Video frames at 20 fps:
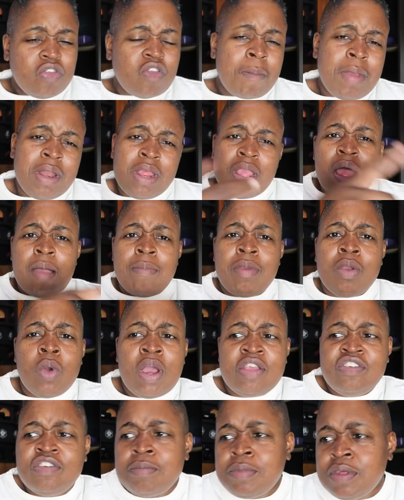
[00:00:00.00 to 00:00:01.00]
So many of y'all been
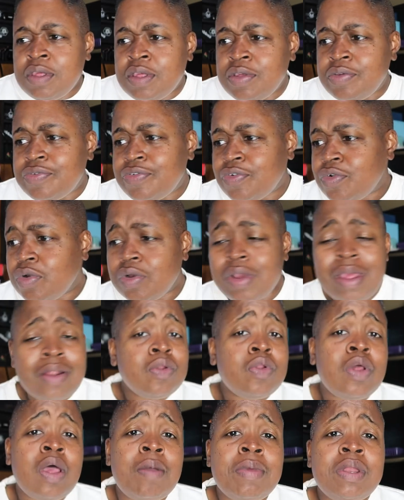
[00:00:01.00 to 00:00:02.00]
watching me for I
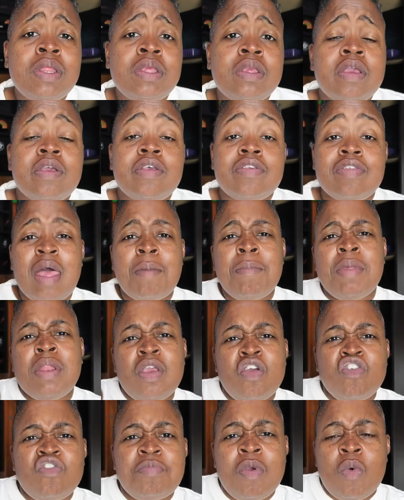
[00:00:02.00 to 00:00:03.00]
don't know how many years. How
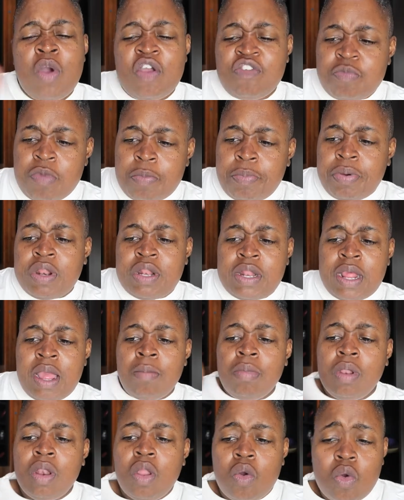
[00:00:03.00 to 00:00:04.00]
many years you been watching me? Put it
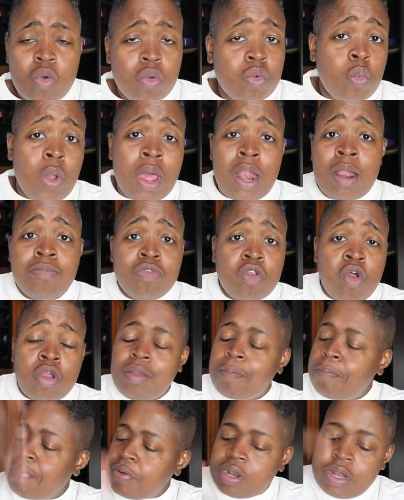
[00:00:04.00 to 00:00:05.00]
down below. While I'm
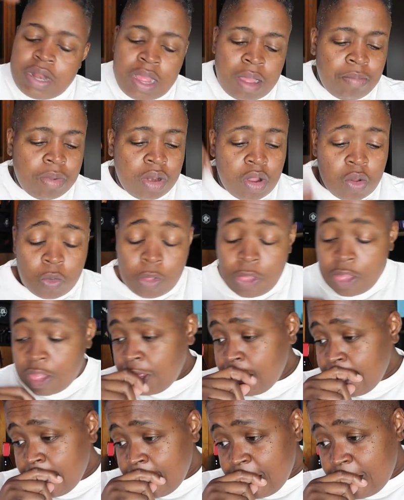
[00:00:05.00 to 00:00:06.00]
talking, put it down below.
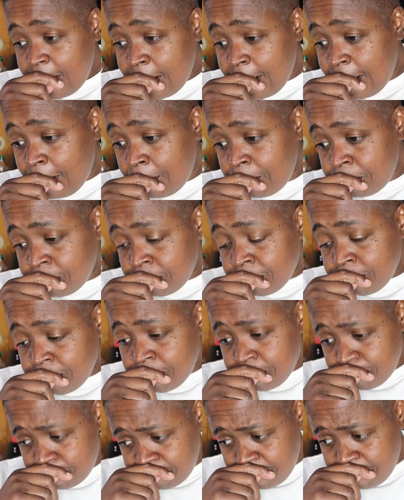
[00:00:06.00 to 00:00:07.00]
Um,
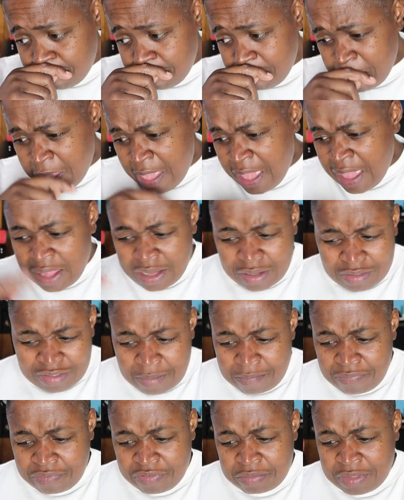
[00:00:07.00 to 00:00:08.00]
and
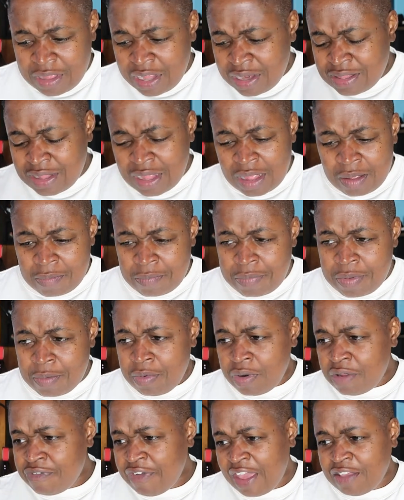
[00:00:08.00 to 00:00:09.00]
some from time to time
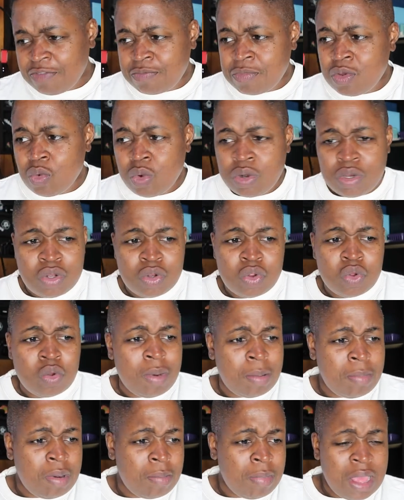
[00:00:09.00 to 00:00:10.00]
people have asked me, what do you do?
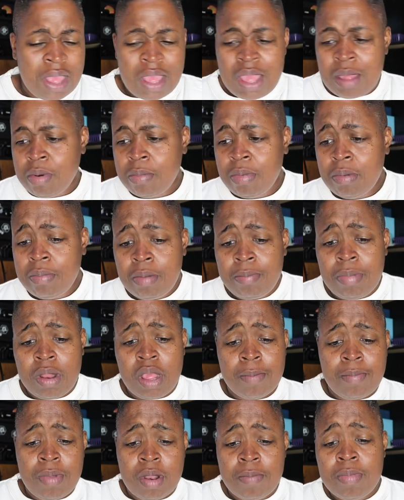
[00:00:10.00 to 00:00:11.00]
Blah blah blah blah blah
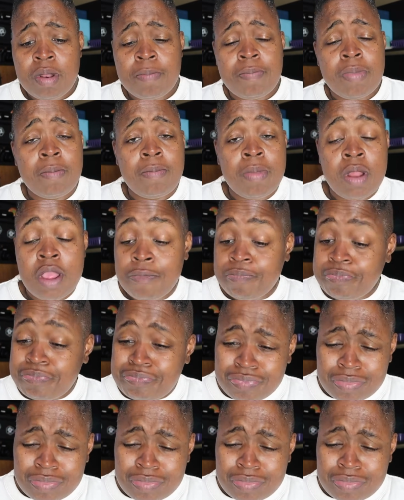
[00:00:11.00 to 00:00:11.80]
blah blah blah blah blah.